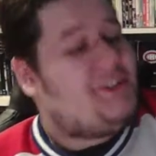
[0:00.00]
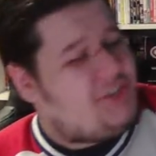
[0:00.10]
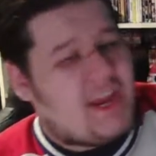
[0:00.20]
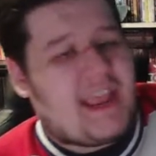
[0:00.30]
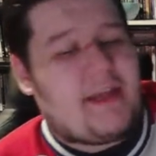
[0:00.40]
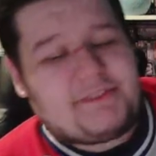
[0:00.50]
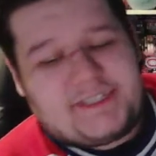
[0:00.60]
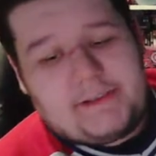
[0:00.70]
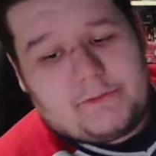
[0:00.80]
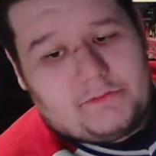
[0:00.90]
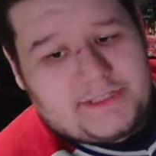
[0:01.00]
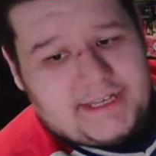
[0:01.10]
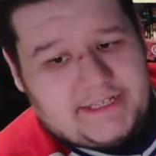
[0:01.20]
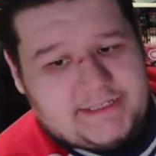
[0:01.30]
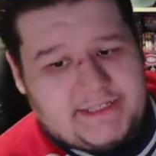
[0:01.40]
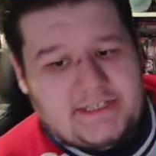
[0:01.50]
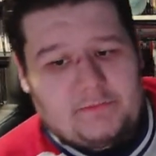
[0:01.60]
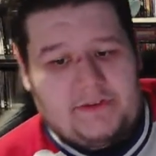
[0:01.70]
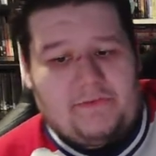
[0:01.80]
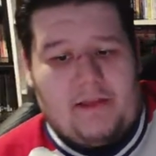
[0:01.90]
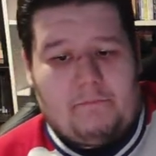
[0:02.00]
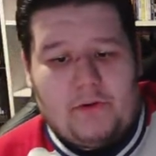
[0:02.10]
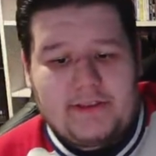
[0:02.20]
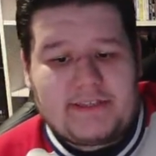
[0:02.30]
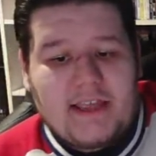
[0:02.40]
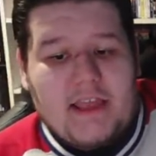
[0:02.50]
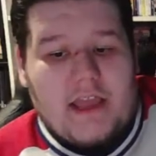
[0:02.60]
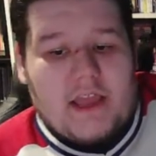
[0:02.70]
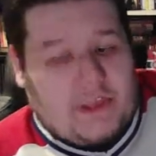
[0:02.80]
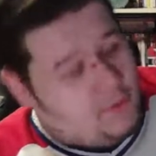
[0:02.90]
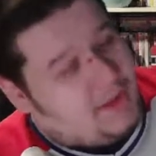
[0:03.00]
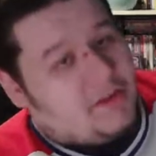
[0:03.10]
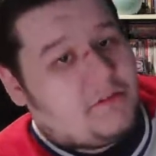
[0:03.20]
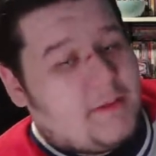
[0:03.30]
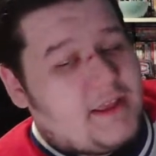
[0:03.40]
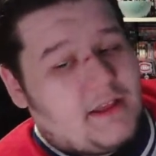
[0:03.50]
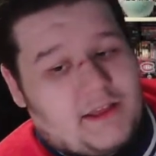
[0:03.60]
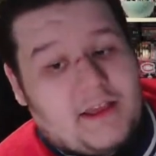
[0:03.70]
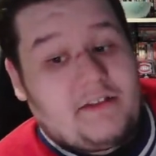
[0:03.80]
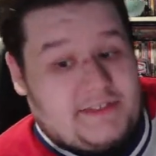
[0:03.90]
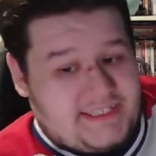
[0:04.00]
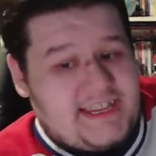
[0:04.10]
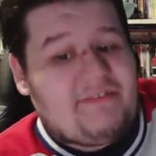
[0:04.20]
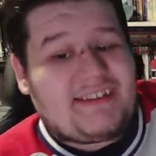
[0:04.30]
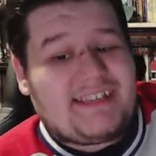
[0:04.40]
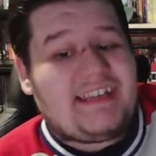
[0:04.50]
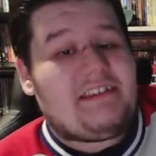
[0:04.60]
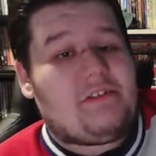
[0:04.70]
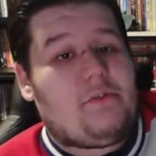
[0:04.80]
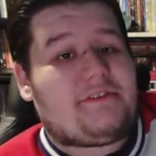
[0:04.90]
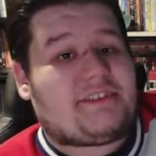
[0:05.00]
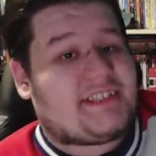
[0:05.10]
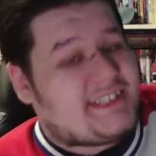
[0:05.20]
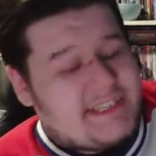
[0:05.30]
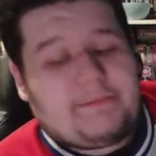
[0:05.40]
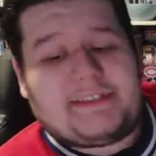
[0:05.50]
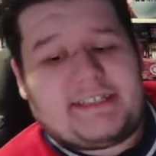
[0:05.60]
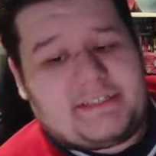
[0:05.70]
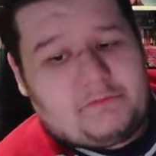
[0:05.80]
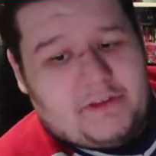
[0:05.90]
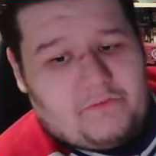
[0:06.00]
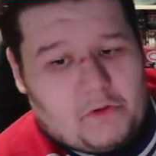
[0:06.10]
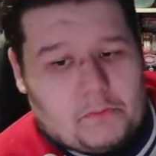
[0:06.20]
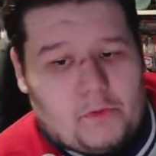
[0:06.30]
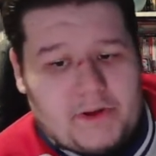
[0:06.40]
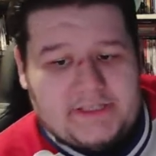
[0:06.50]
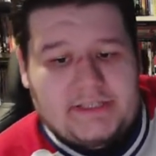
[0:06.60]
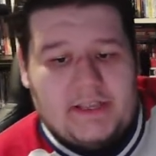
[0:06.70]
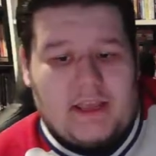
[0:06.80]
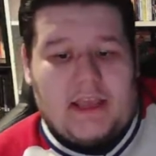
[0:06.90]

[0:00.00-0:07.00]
Jake Evans, 7 goals, 18 assists, 25 points. Yoel Armia, 17 goals, 7 assists, 24 points.